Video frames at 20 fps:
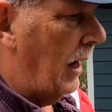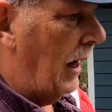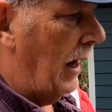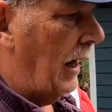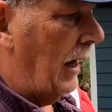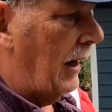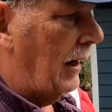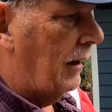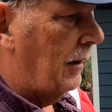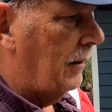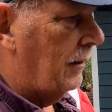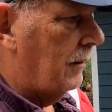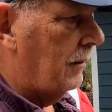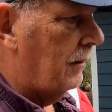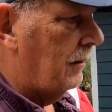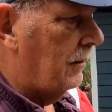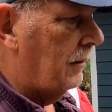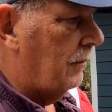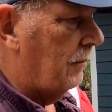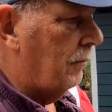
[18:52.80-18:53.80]
uh
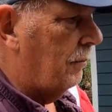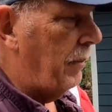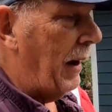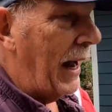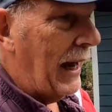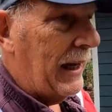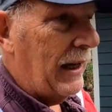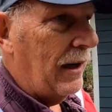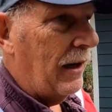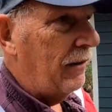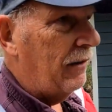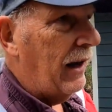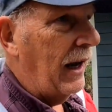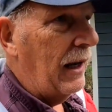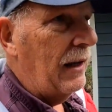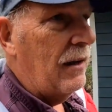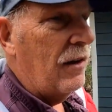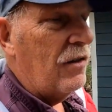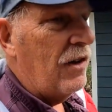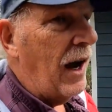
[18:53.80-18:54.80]
back in the
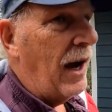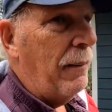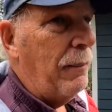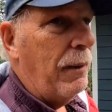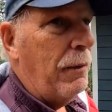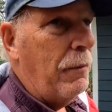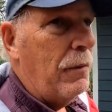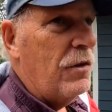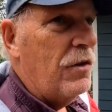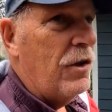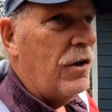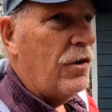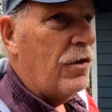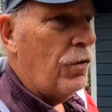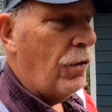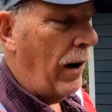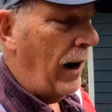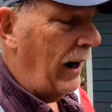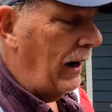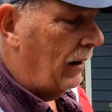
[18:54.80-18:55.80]
day, the timing was
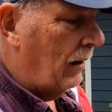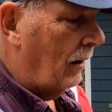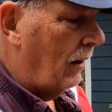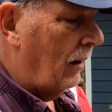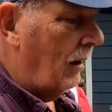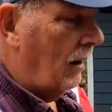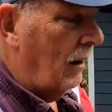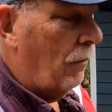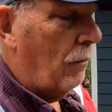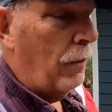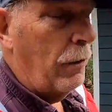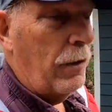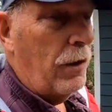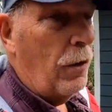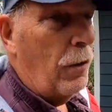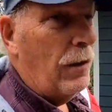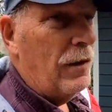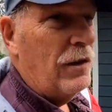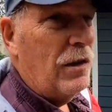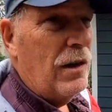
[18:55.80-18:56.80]
just right we
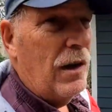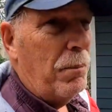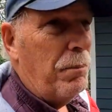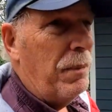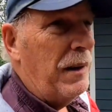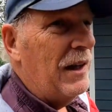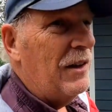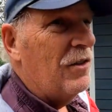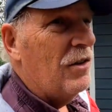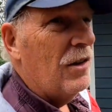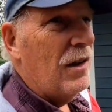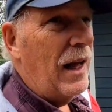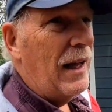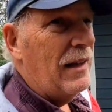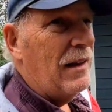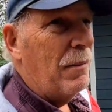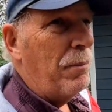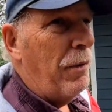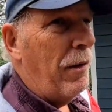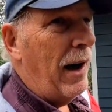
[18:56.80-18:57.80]
were going to the beach a
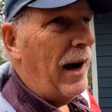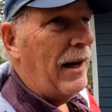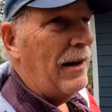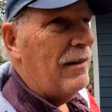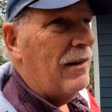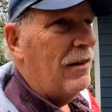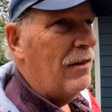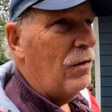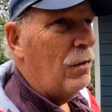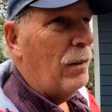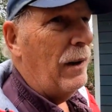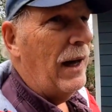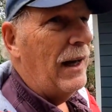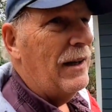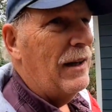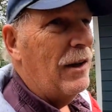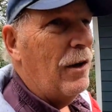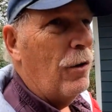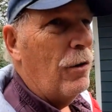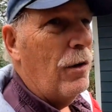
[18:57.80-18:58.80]
lot to practice. We
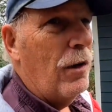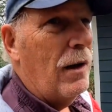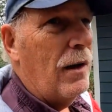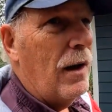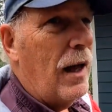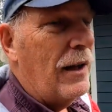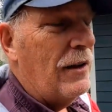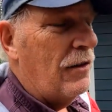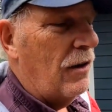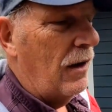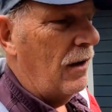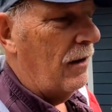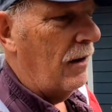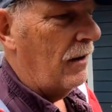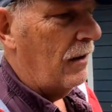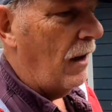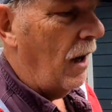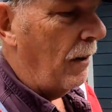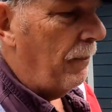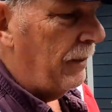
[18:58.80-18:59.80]
had to go to a lot
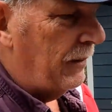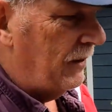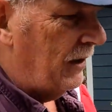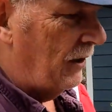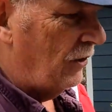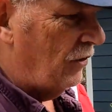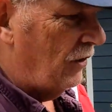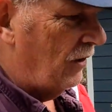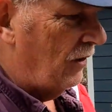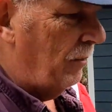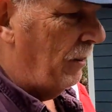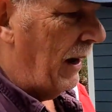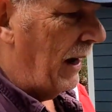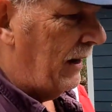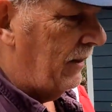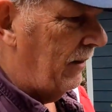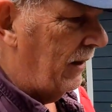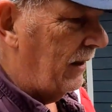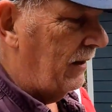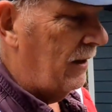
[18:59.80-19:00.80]
of uh, competitions
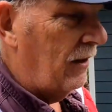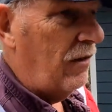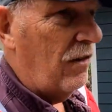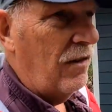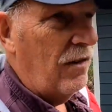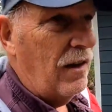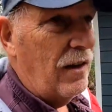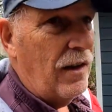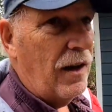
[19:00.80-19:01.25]
back then. This